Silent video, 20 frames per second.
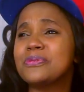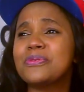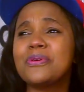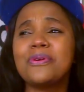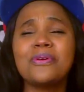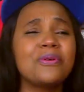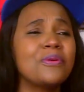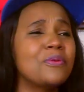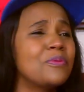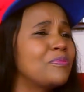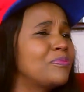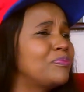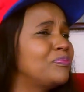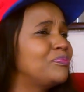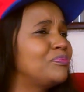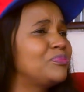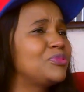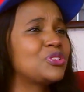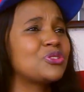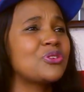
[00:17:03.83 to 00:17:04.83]
Go,
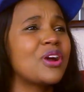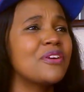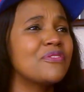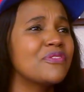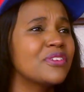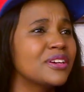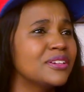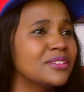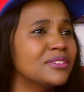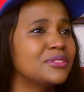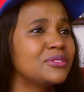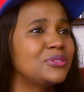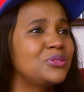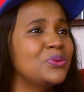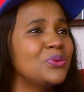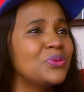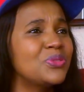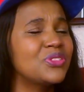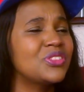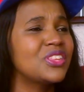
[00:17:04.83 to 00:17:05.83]
travel,
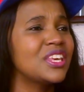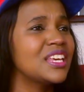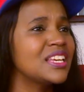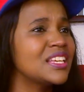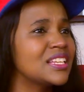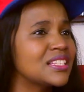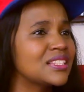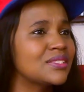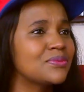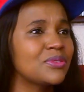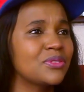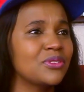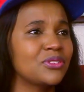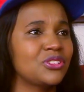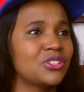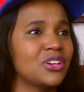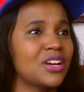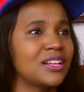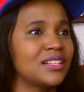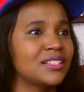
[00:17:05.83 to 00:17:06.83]
do things with your
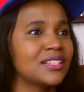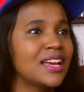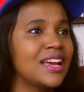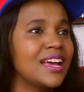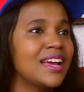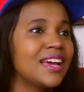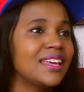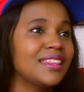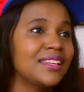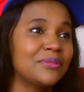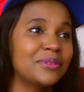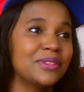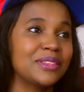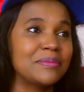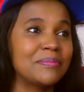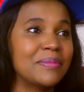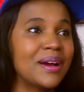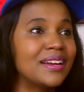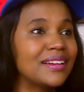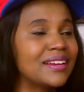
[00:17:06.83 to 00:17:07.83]
child. And then when
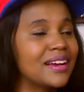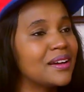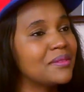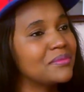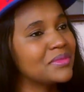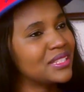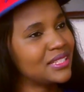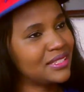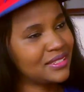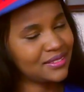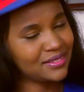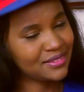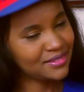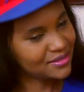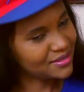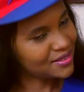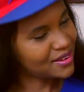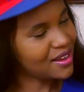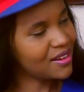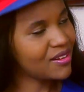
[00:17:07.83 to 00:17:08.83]
the man comes in,
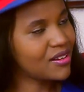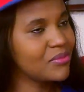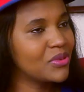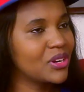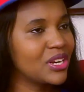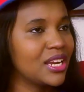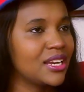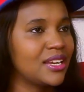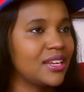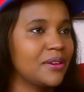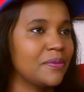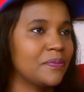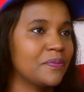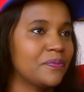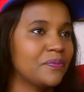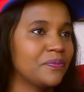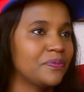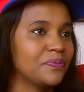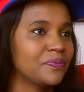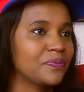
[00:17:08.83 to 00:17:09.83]
accommodate him.
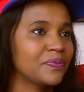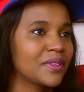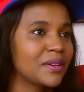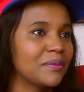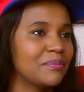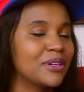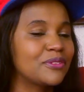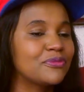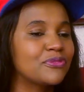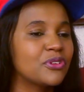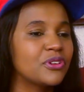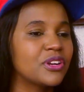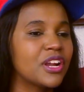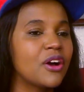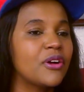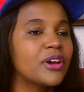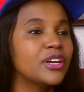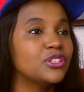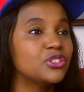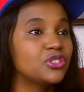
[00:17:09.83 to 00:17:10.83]
But for
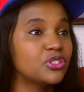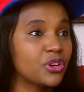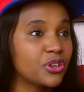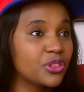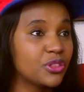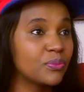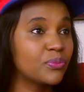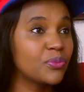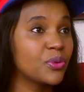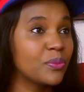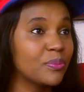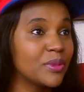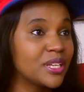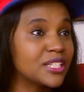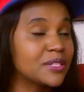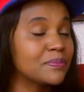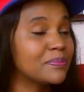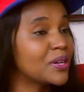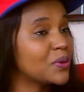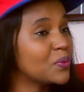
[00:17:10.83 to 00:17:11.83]
now, enjoy the
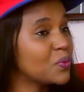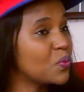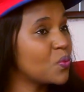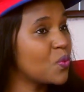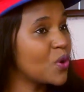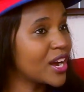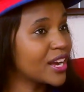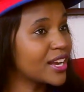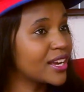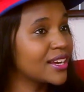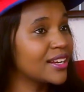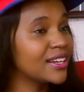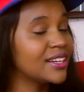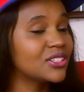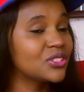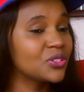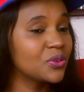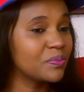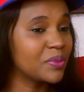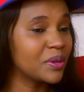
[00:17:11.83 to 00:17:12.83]
moment, but work.
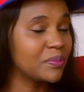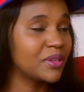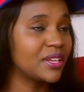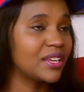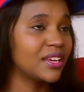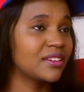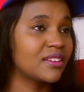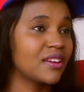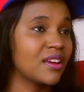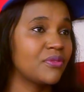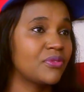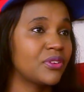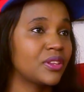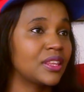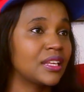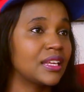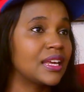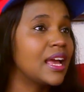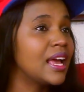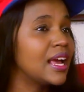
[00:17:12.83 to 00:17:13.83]
Let your baby get
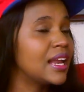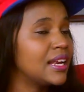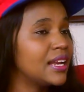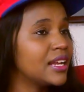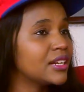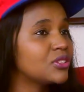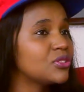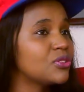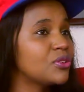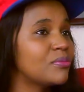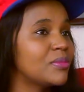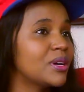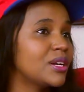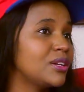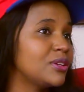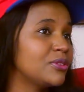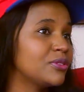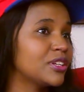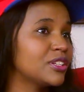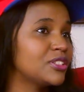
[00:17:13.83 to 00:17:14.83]
everything. Let no
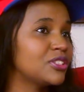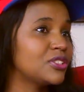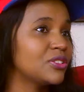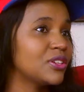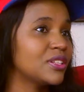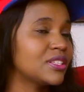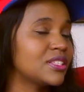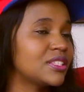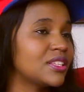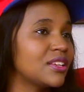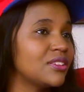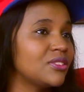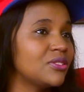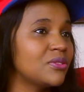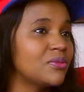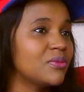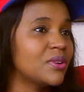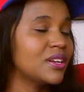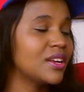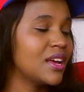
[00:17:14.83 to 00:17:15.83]
man look at you and say, you
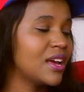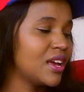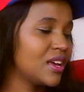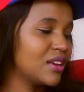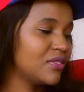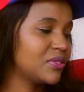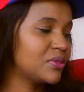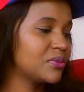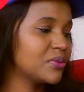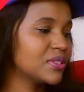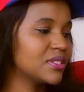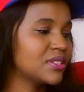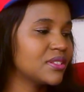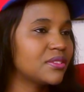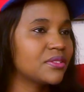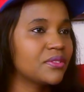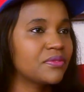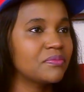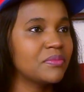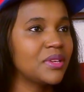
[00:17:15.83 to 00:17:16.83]
know what, if it
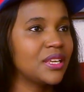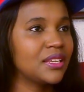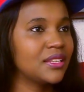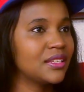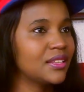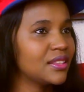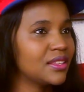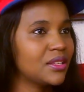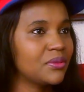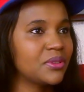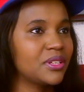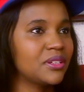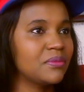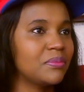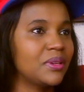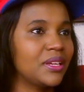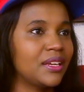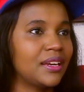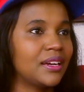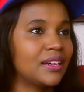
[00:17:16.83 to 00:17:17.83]
wasn't of me, they wouldn't
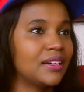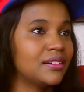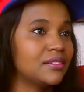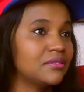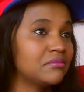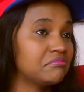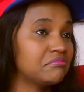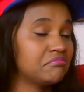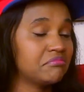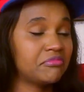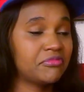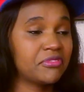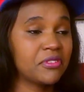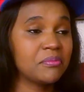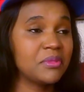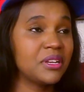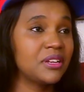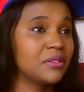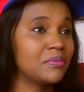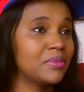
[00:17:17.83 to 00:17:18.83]
be here. For
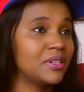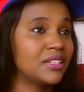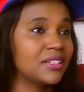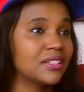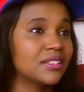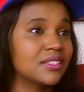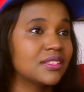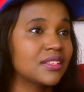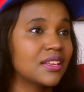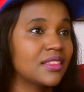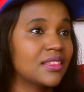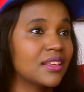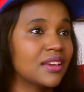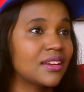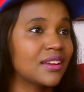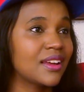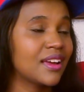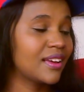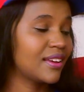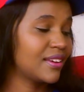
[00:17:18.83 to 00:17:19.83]
me, nobody can say
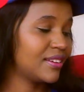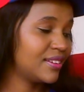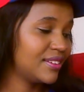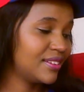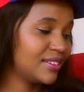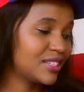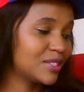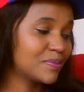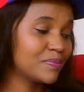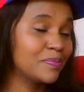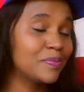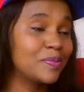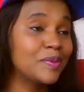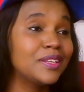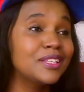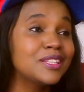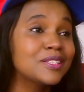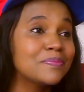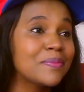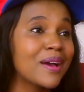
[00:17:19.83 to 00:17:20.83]
that.
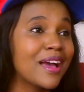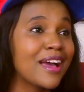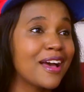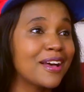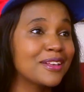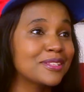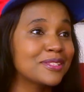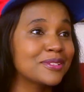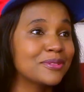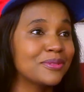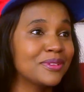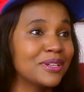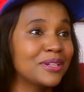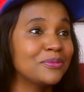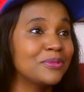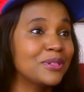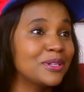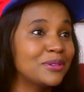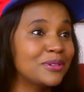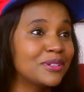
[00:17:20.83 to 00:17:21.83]
It's my hustle,
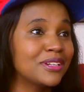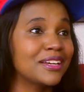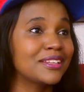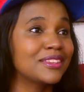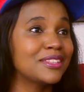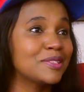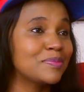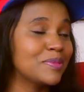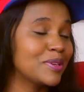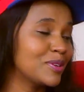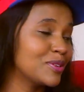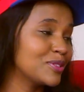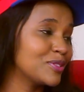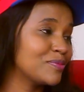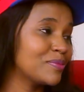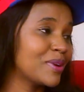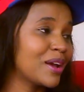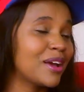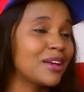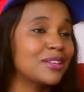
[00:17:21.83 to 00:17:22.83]
and you look like this because
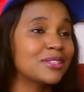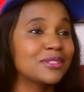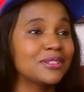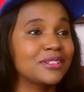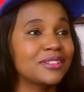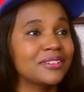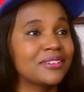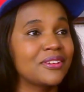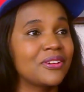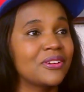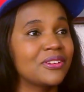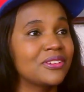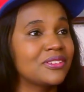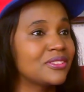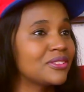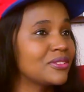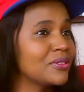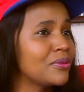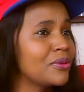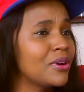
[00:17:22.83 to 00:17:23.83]
of my hustle and God.
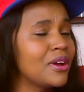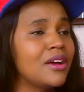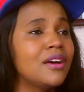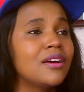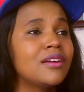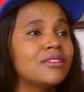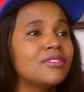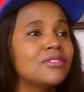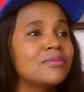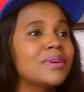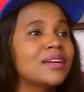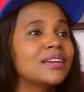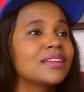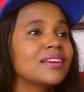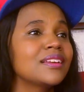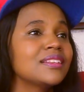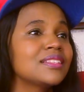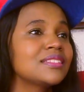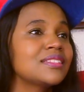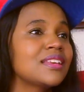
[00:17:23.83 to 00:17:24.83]
So no man
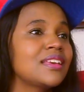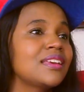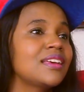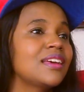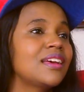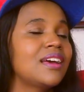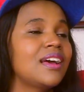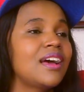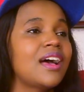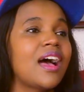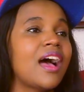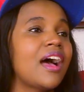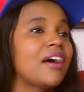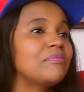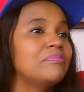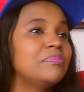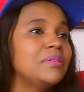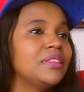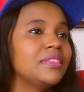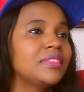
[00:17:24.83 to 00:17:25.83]
can say,
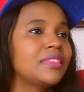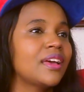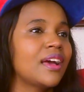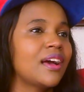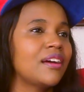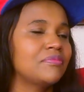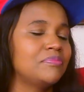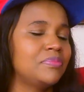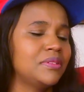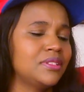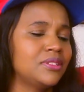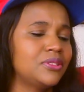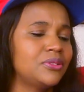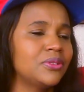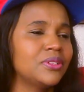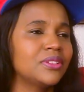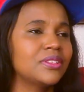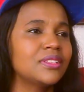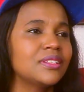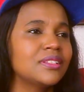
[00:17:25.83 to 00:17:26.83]
I've been there, I've been
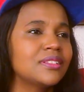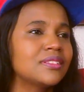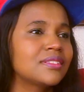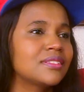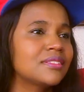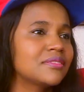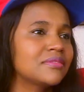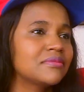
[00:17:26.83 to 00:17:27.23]
doing this.